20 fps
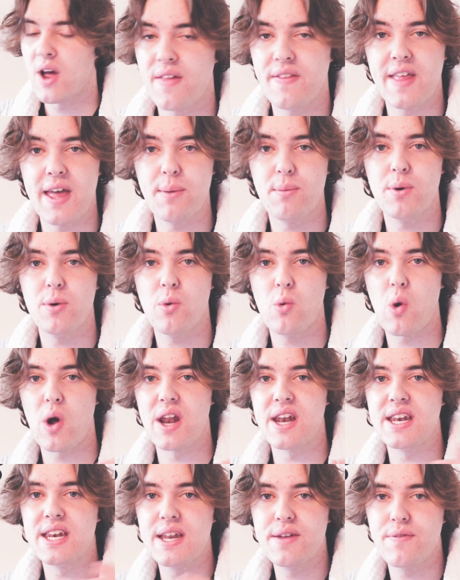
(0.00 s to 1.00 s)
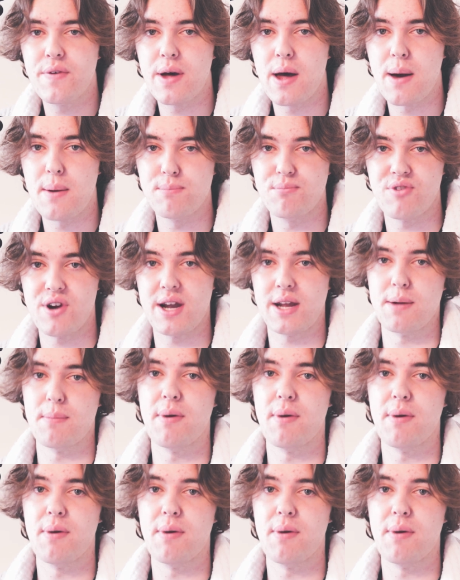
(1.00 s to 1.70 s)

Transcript: They will never break